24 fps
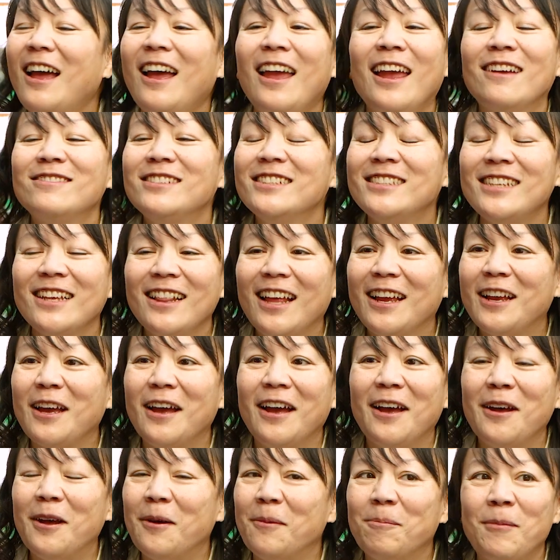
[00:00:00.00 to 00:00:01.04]
I have to say
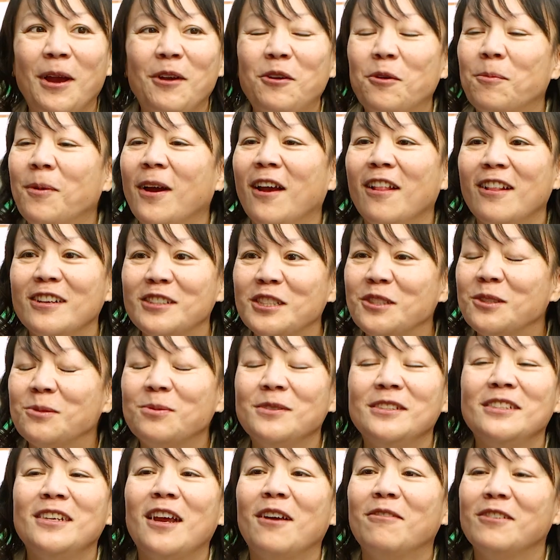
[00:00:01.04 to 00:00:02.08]
like microbiologists
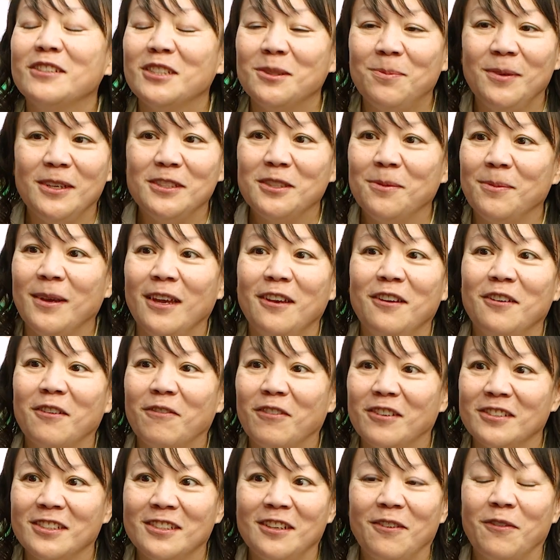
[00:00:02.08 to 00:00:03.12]
would never speak to me at
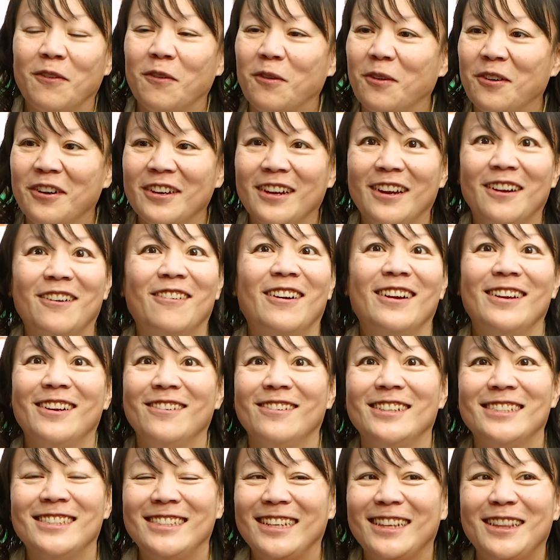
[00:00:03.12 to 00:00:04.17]
University of Oregon or at
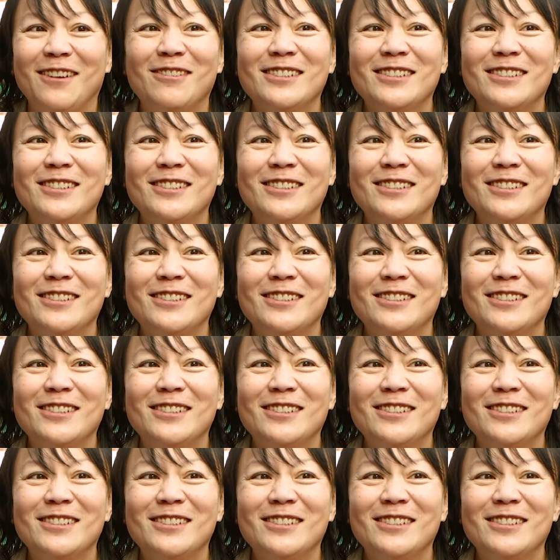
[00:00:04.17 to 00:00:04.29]
USC.